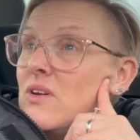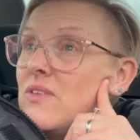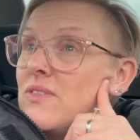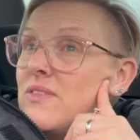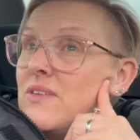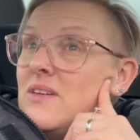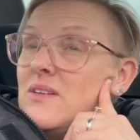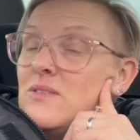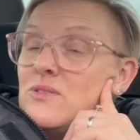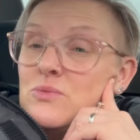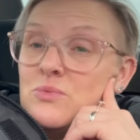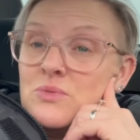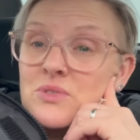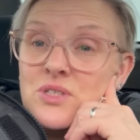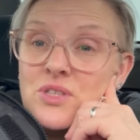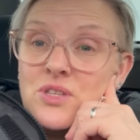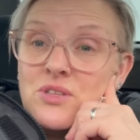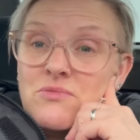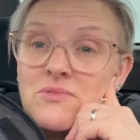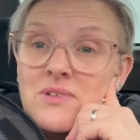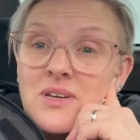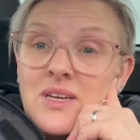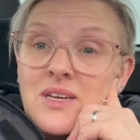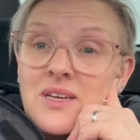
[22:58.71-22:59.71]
I think she was
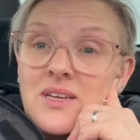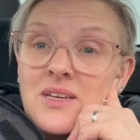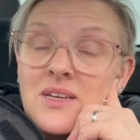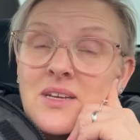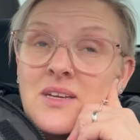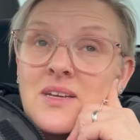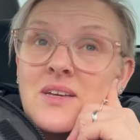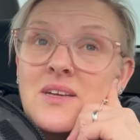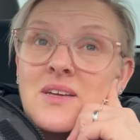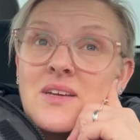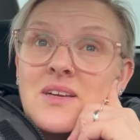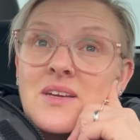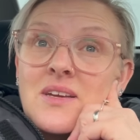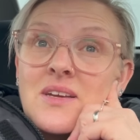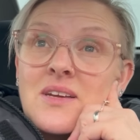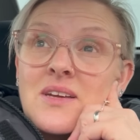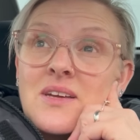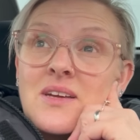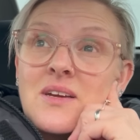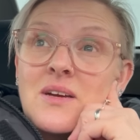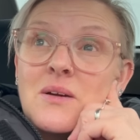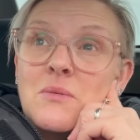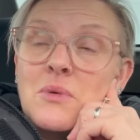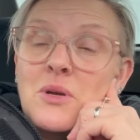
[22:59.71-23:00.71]
3,
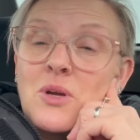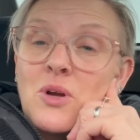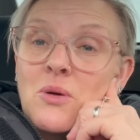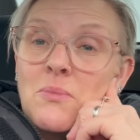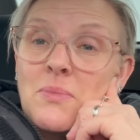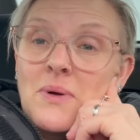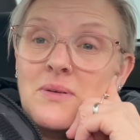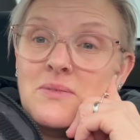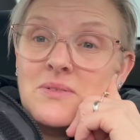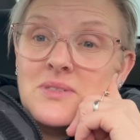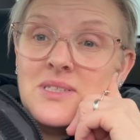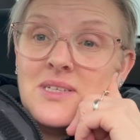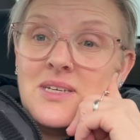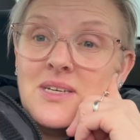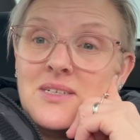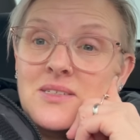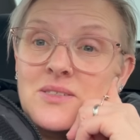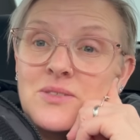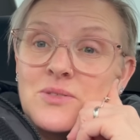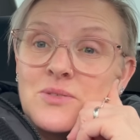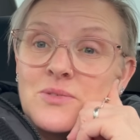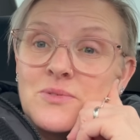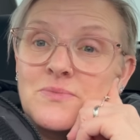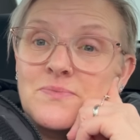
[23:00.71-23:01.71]
and we got a bouncy
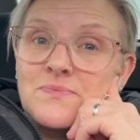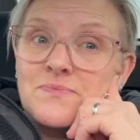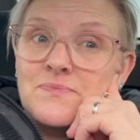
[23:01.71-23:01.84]
castle,